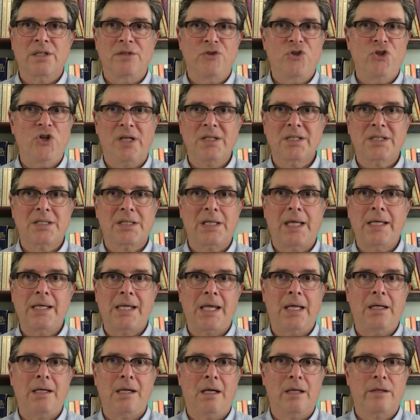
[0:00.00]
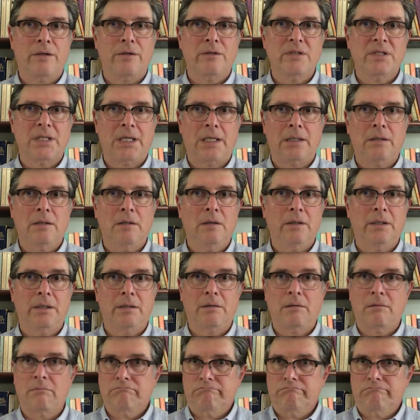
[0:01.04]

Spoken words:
just like any other sector, and